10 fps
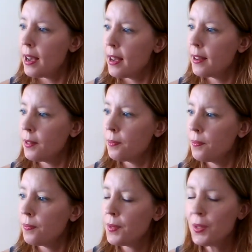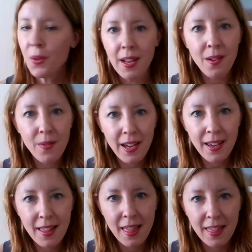Um, so,
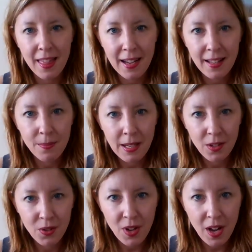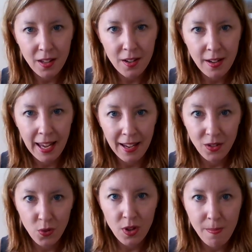anyway, that's my $2
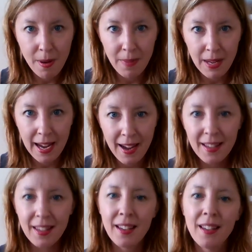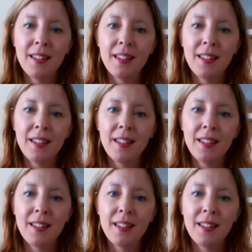hands free pumping hack.